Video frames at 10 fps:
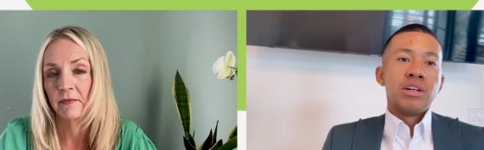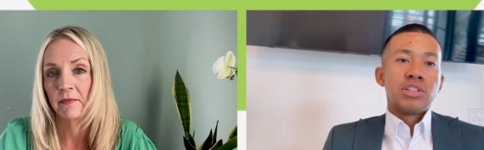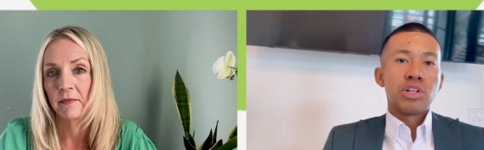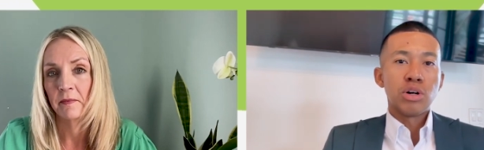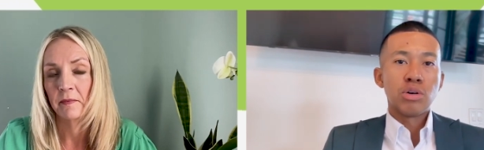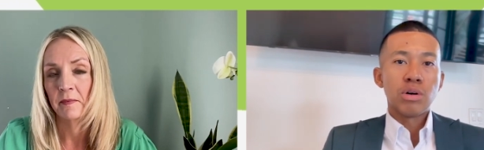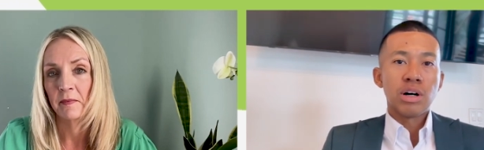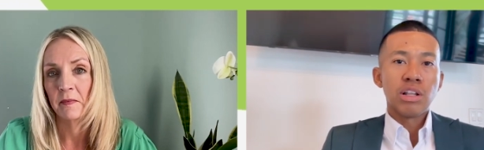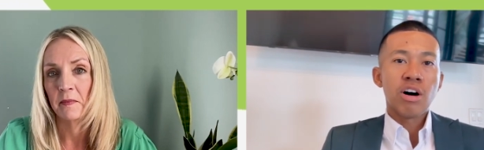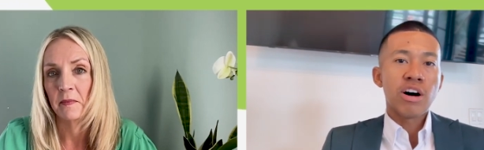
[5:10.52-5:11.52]
Speaker 1: So
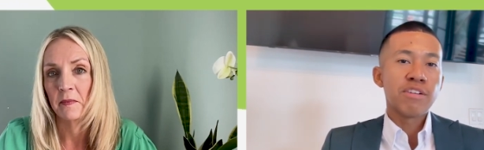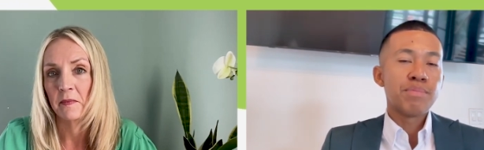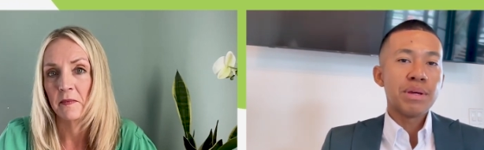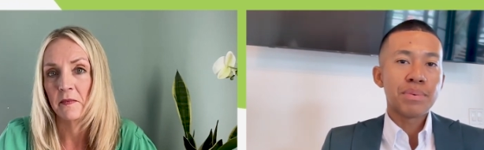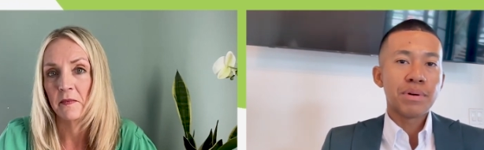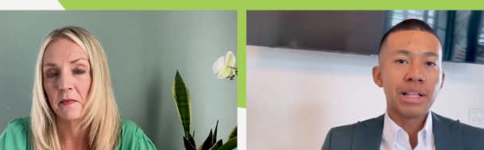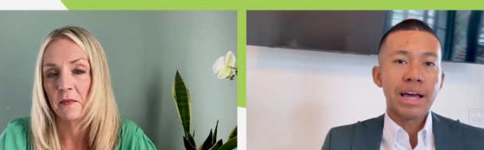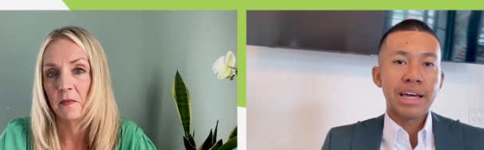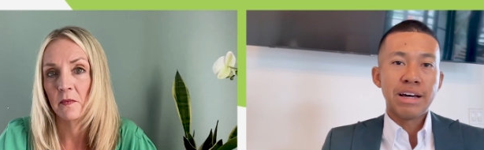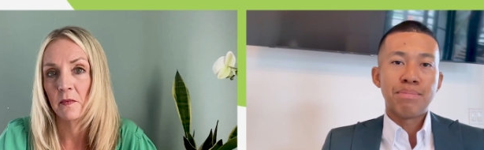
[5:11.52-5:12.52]
a lot of people
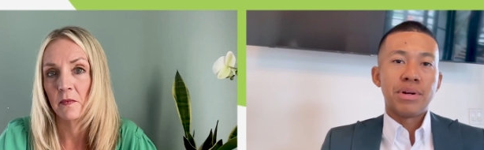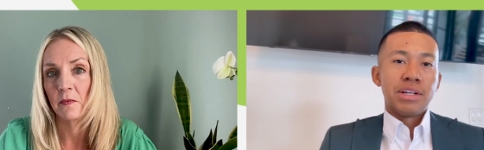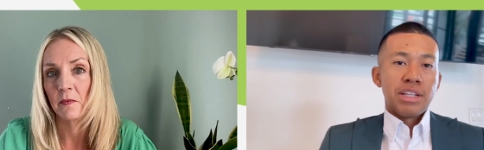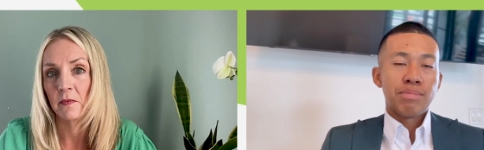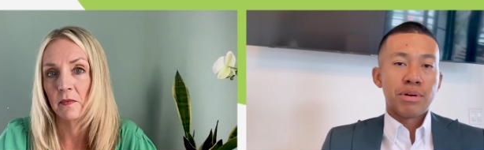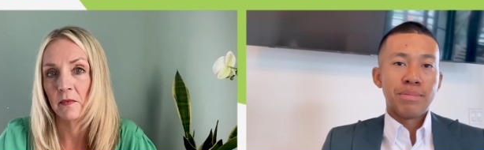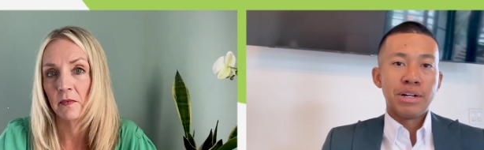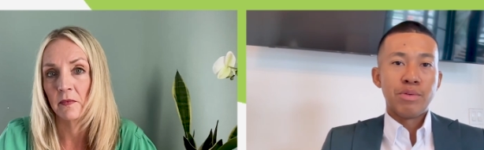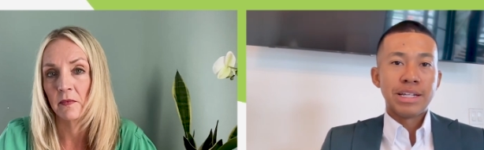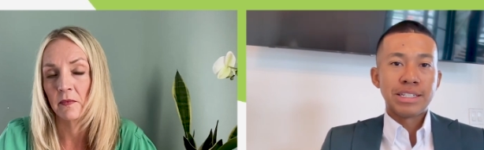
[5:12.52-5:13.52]
end up putting their
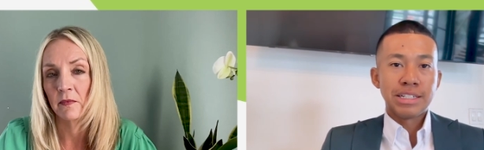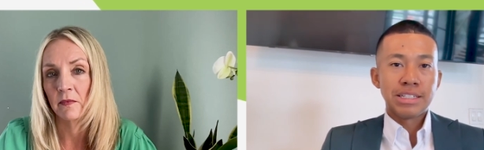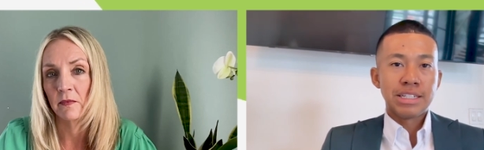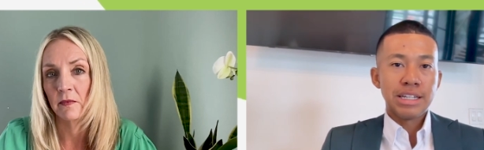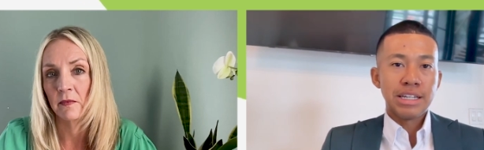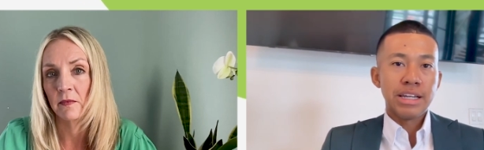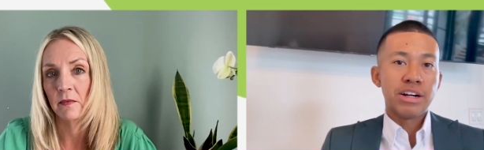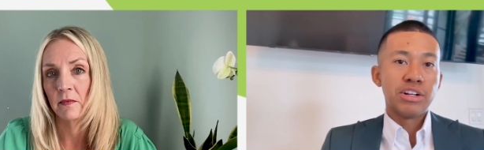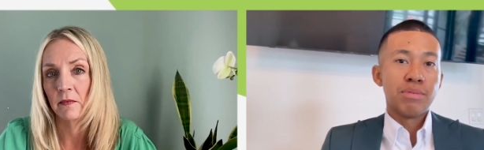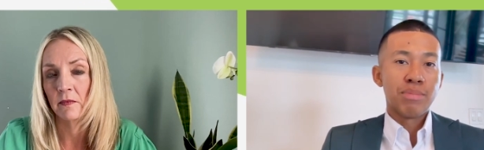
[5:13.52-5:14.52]
permanent residency
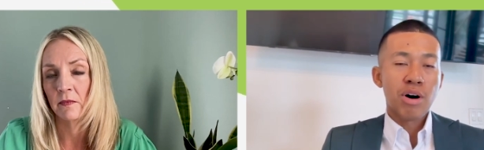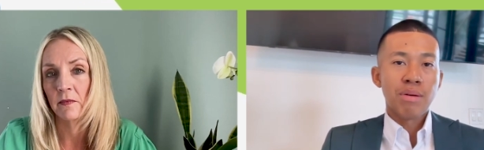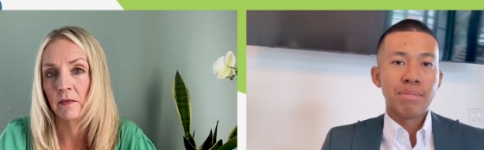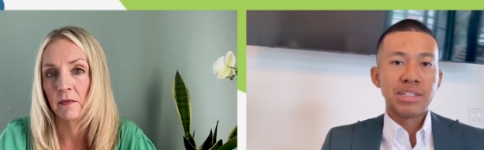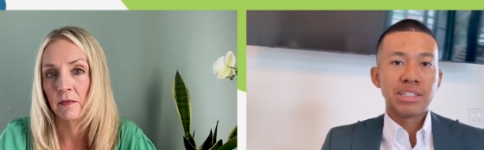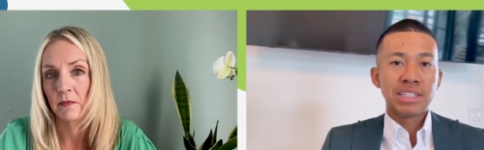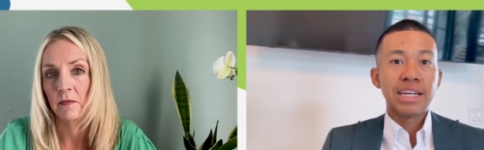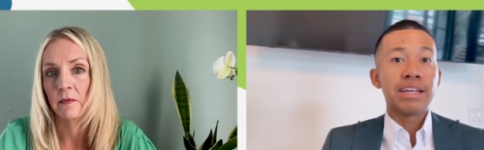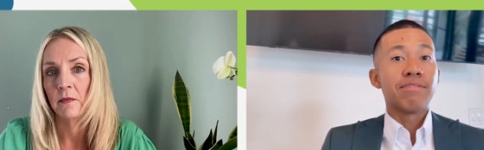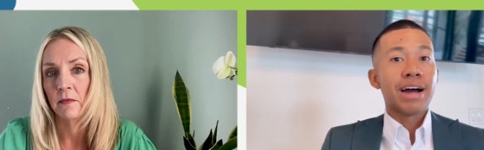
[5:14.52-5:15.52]
here in the Bahamas to
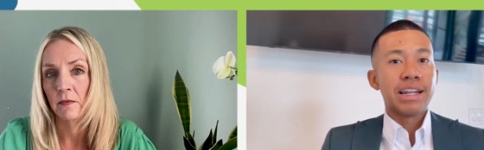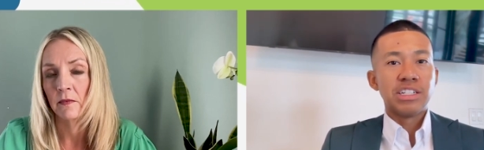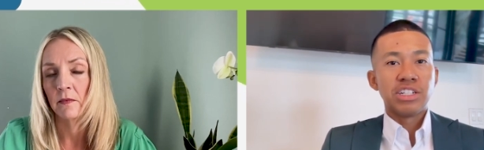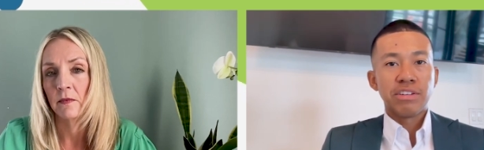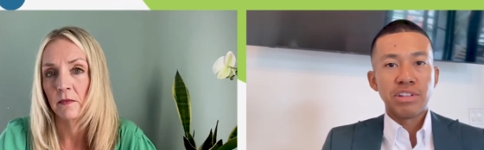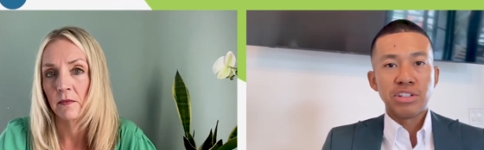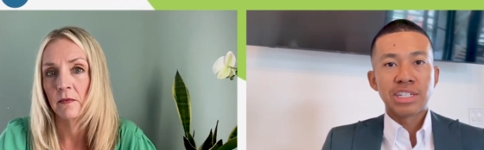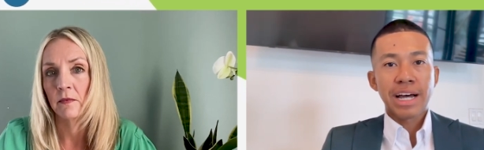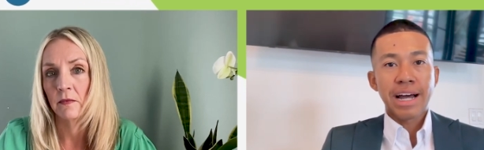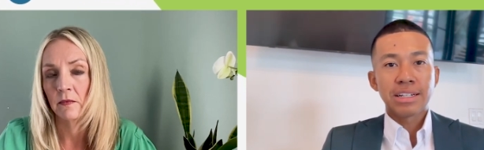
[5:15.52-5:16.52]
take advantage of those
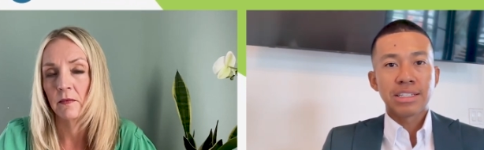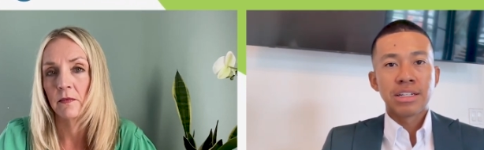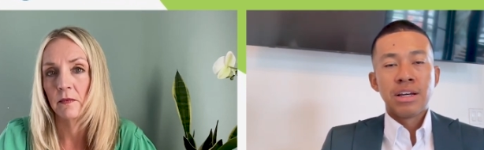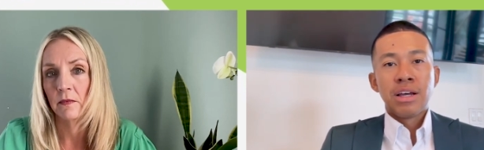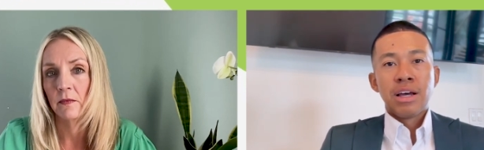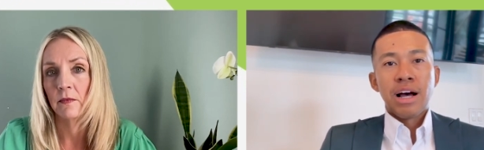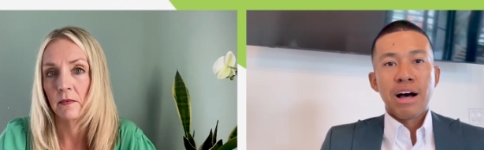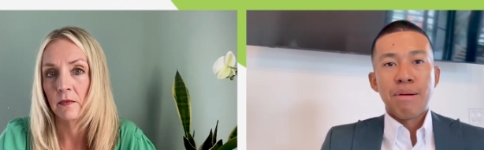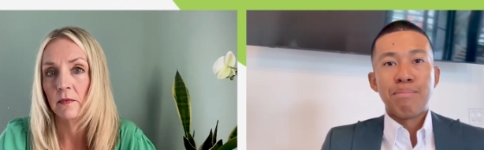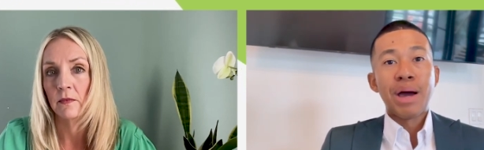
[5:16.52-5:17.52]
tax
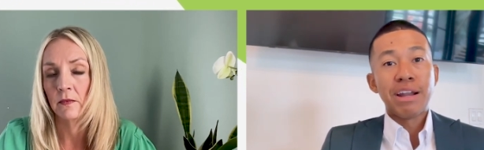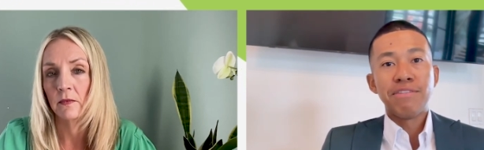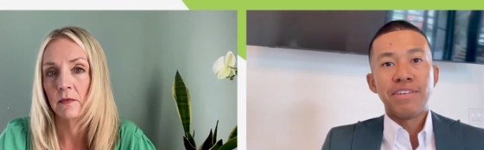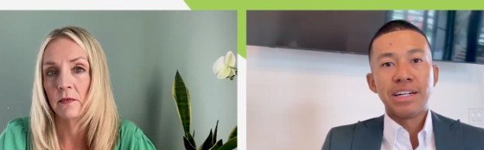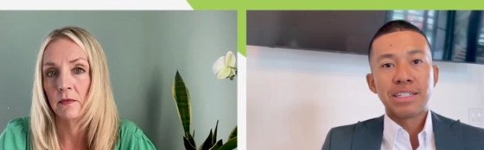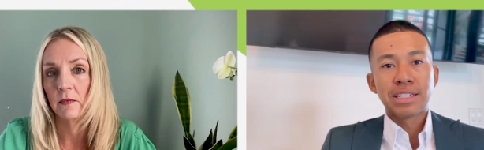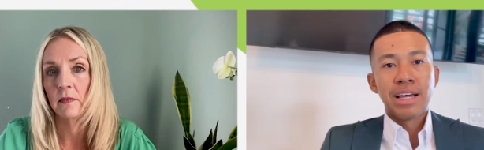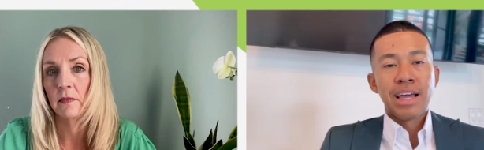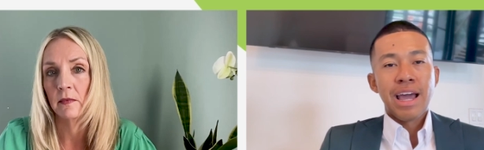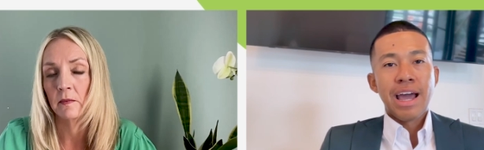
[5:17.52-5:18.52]
um, benefits.
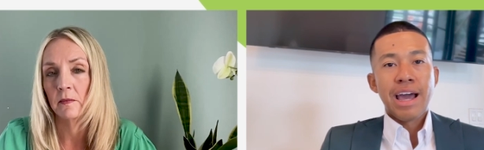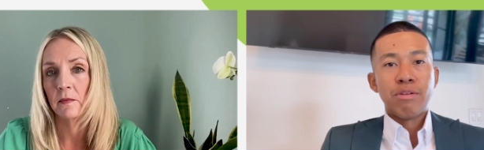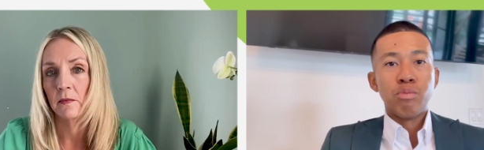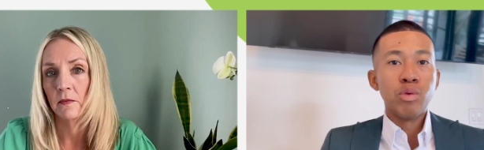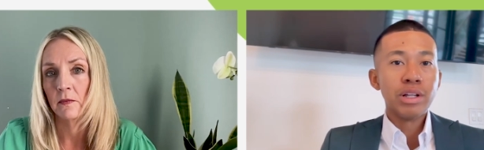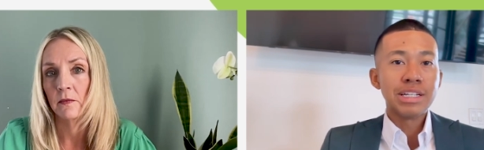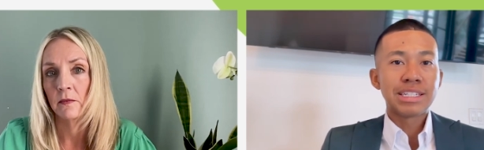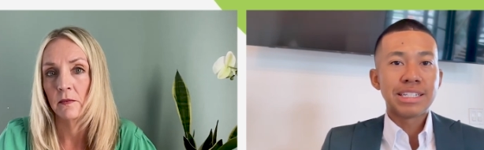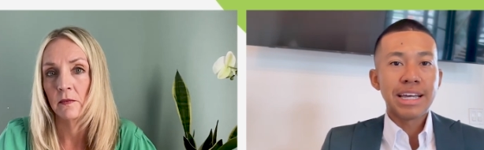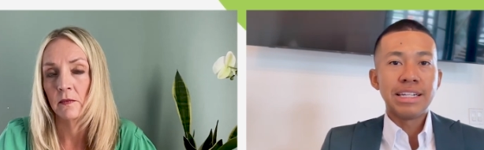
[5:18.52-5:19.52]
And real
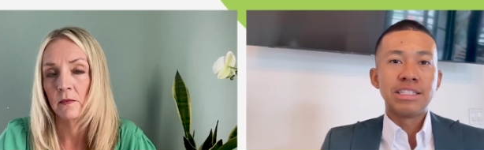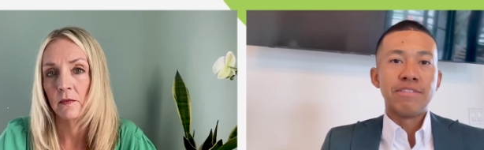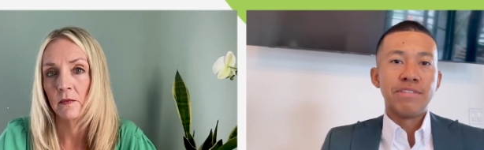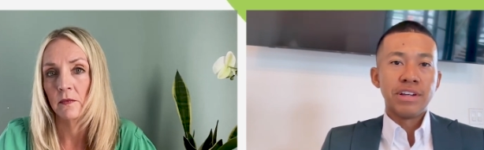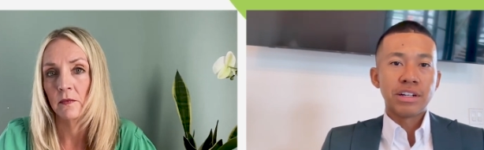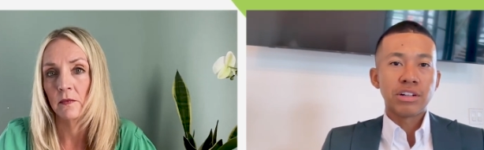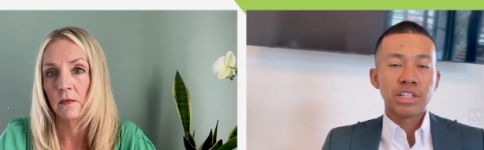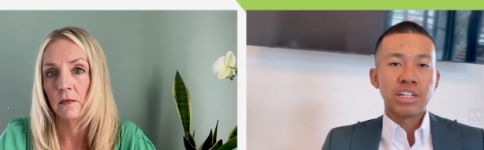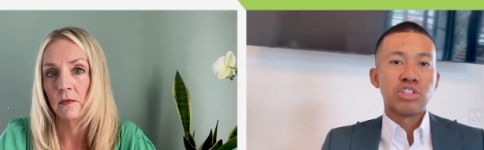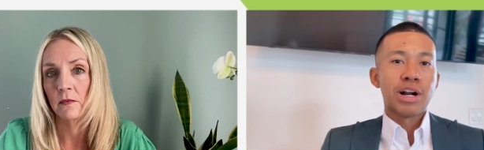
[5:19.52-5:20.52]
estate is the
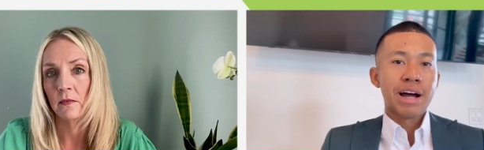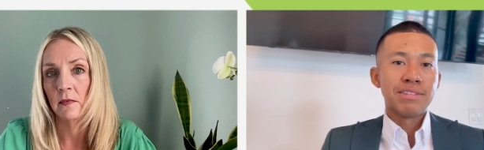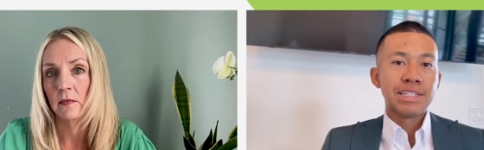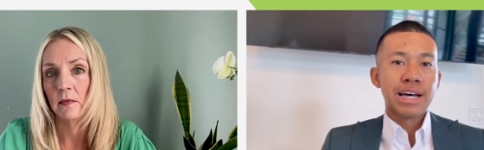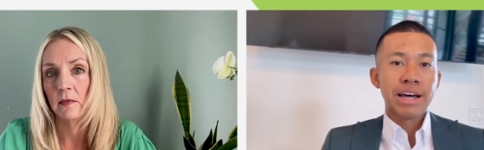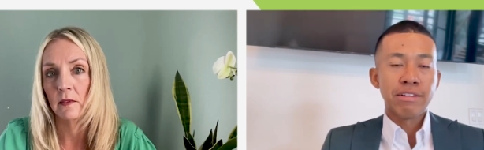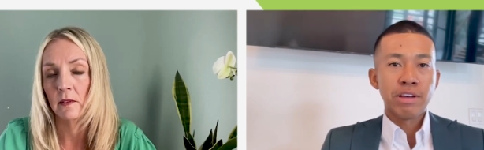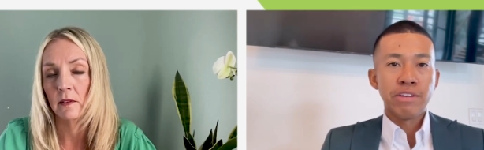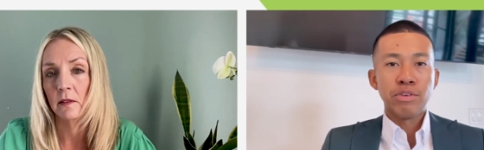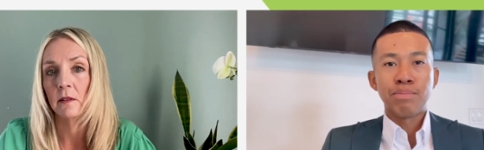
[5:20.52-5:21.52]
vehicle that drives that.
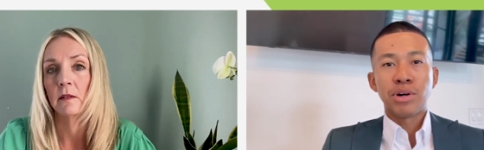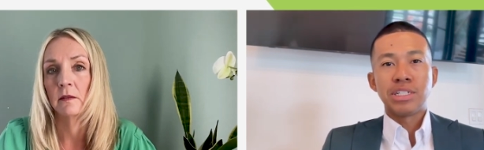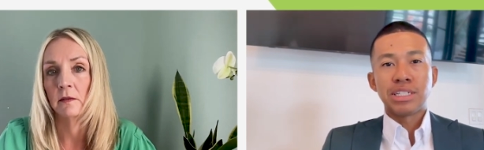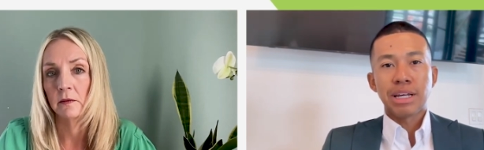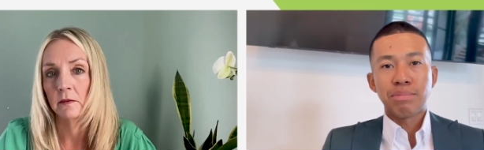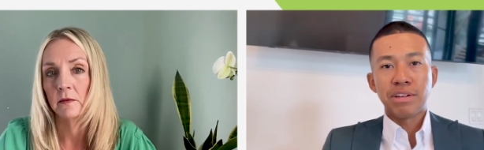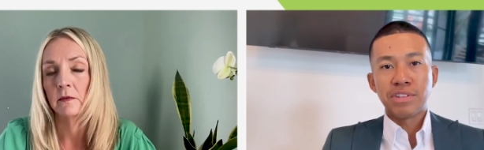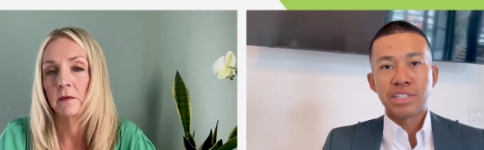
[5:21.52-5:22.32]
If you purchase something for